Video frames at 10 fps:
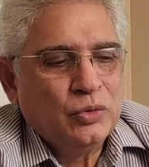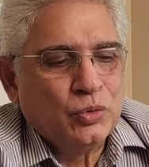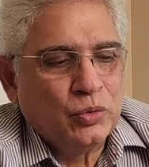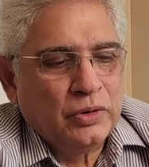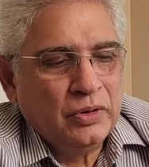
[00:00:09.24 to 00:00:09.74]

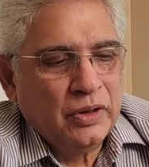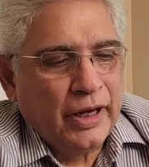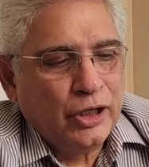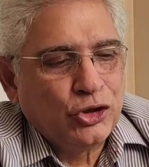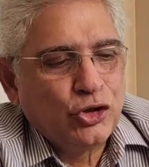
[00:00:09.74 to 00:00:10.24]
to
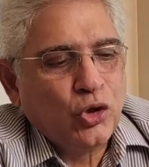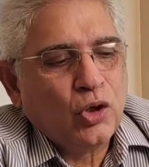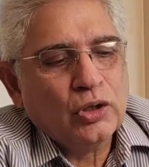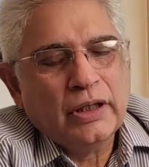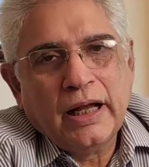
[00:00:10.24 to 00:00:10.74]

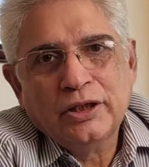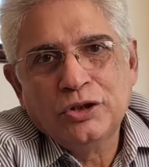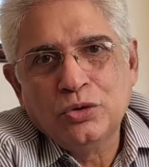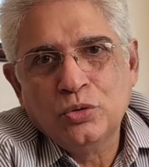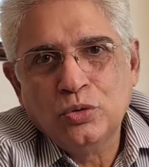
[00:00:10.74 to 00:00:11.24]
ensure that
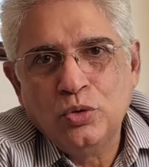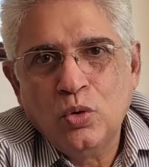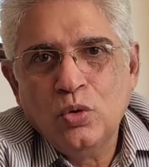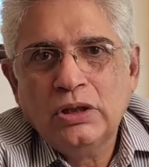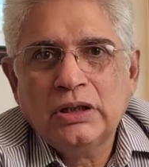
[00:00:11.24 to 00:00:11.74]
you
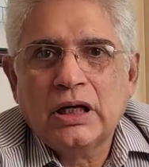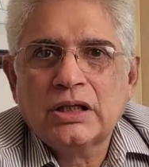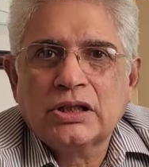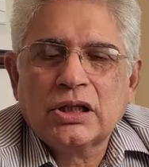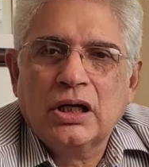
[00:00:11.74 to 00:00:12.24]
don't
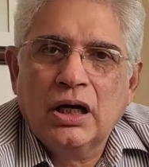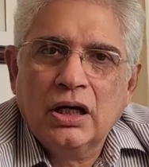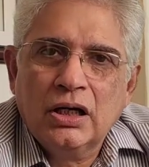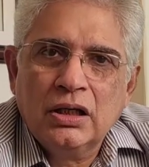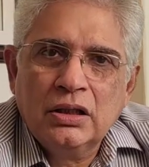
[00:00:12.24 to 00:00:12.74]
touch
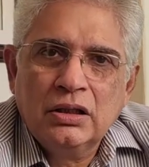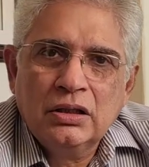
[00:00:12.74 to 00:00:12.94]
a